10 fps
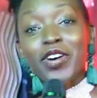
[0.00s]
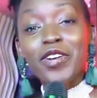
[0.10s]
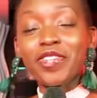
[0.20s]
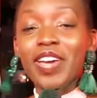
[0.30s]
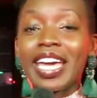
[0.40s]

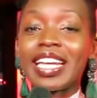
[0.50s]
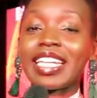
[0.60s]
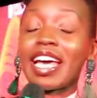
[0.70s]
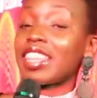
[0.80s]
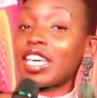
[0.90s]
off,
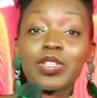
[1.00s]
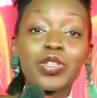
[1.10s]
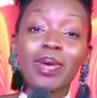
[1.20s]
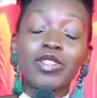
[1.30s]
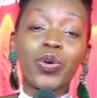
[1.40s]
and thank you
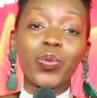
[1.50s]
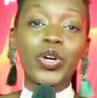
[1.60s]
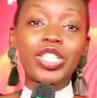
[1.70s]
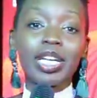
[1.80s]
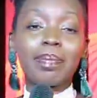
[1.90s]
so much for
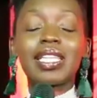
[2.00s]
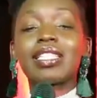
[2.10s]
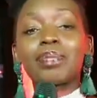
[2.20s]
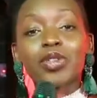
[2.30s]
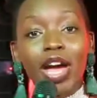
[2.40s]
watching.
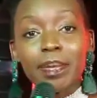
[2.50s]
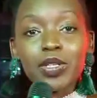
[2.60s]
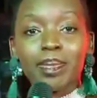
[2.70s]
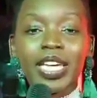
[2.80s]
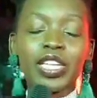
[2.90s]
Please subscribe
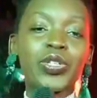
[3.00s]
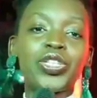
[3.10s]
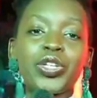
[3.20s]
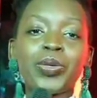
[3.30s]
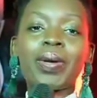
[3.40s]
to my
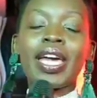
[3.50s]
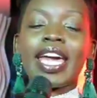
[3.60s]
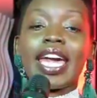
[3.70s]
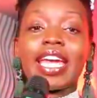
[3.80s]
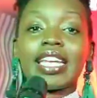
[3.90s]
YouTube
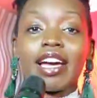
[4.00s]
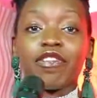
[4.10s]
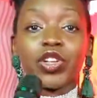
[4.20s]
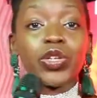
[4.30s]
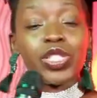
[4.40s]
and
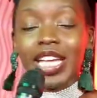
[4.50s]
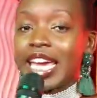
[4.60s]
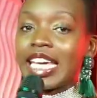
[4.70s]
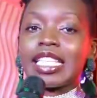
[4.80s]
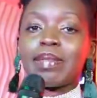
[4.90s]
follow
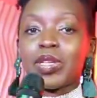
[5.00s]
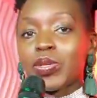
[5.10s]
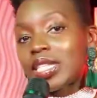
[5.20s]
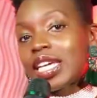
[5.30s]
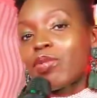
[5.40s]
Shay's
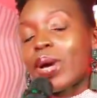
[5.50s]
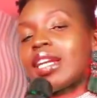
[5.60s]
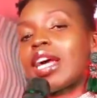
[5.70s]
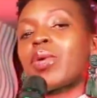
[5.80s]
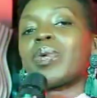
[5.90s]
music.
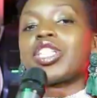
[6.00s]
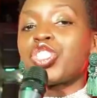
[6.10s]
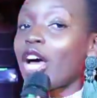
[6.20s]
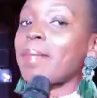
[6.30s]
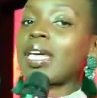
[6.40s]
Right now we're
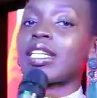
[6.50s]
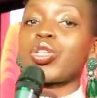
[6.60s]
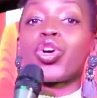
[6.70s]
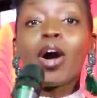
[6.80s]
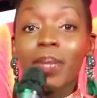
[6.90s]
jamming
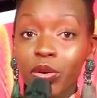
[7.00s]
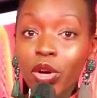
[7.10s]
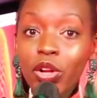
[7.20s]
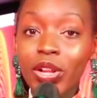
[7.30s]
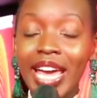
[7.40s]
to Koma
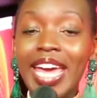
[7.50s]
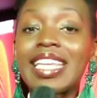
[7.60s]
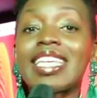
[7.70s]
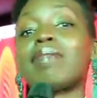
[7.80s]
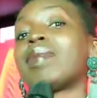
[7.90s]
Roll
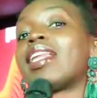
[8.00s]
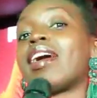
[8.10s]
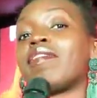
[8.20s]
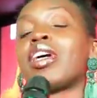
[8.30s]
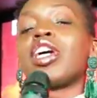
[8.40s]
and Give Me
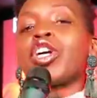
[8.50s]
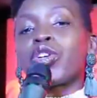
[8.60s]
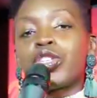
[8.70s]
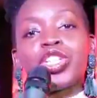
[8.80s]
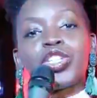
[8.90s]
Love.
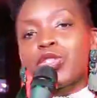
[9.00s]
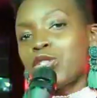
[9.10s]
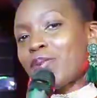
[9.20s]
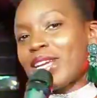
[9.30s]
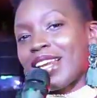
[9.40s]
Continue
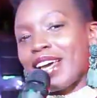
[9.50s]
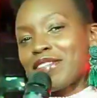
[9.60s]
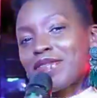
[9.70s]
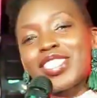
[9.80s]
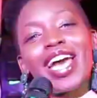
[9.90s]
to spread
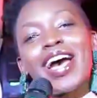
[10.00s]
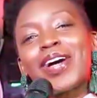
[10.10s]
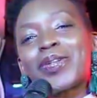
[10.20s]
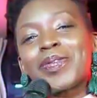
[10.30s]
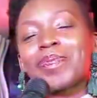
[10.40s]
love.
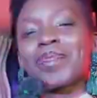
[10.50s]
Ciao.